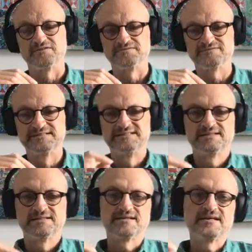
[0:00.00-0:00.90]
of
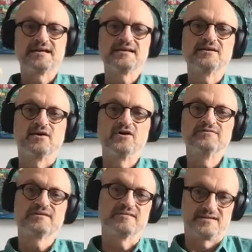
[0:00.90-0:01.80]
getting
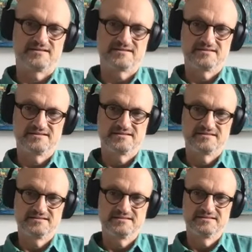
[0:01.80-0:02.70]
over things,
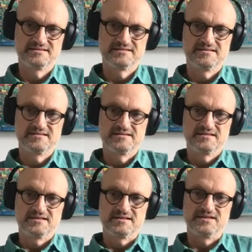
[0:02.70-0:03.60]

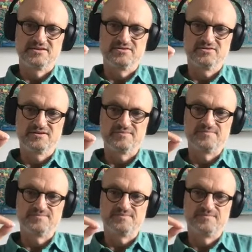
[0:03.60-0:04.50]
you know the
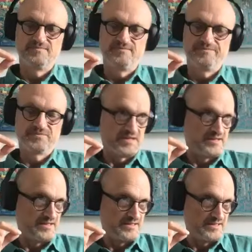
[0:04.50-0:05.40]

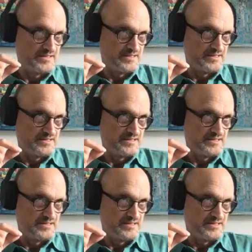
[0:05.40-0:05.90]
the